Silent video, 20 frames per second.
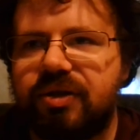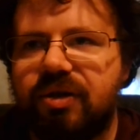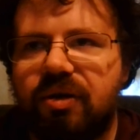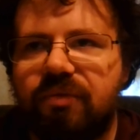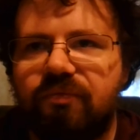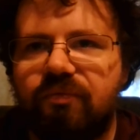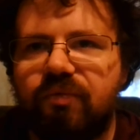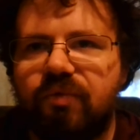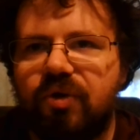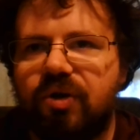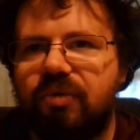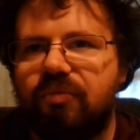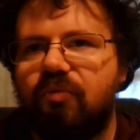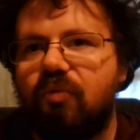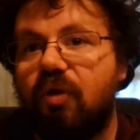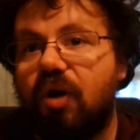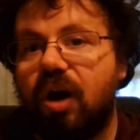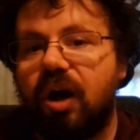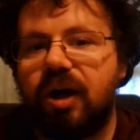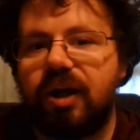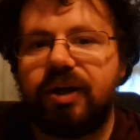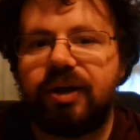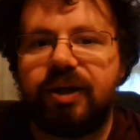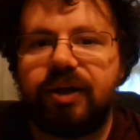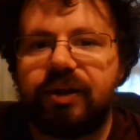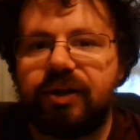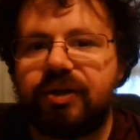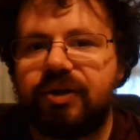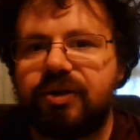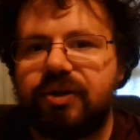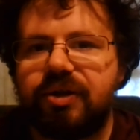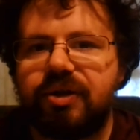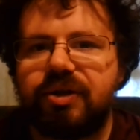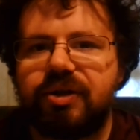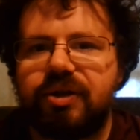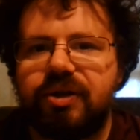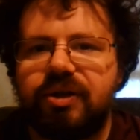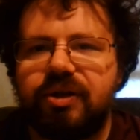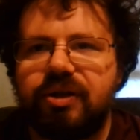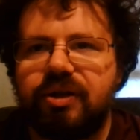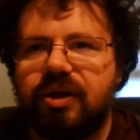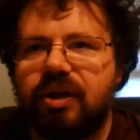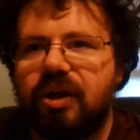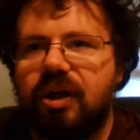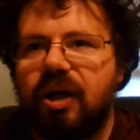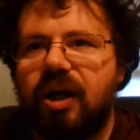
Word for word: come from, why they existed,